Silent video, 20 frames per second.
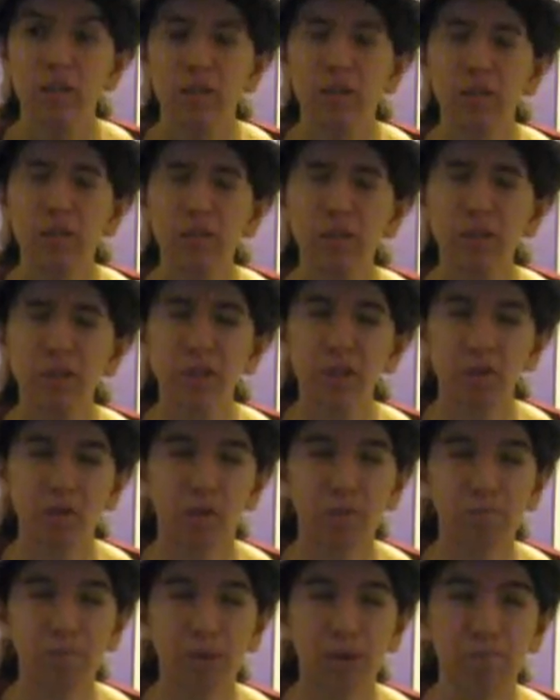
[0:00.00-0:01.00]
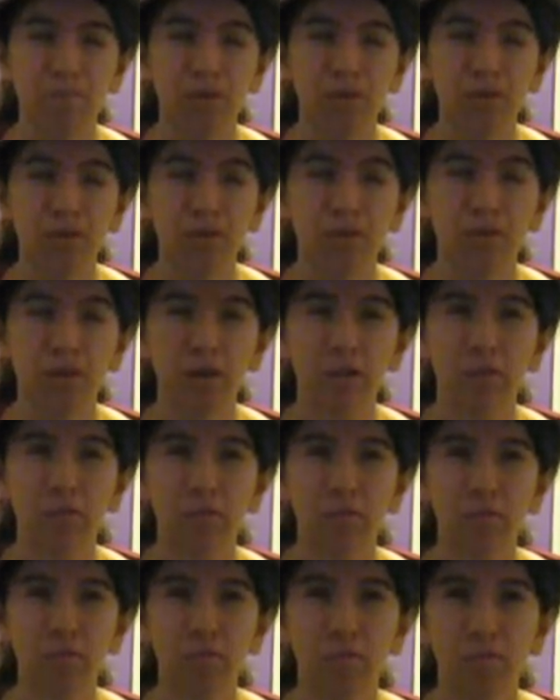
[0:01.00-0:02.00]
This one's a group paper, though, and,
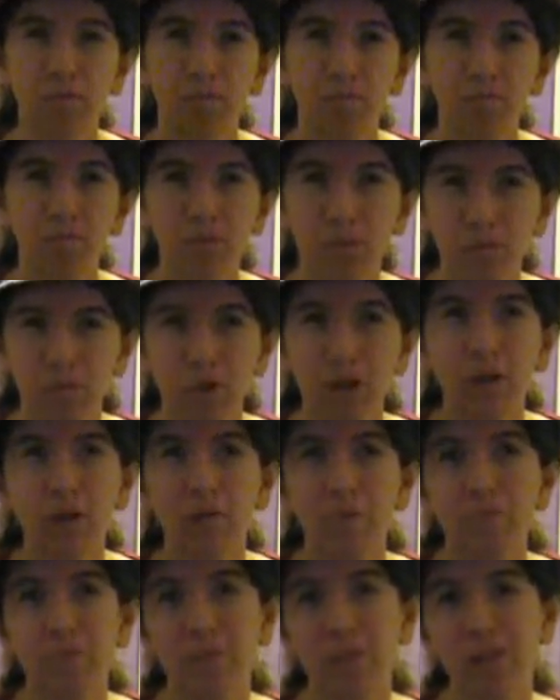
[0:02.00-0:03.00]
well,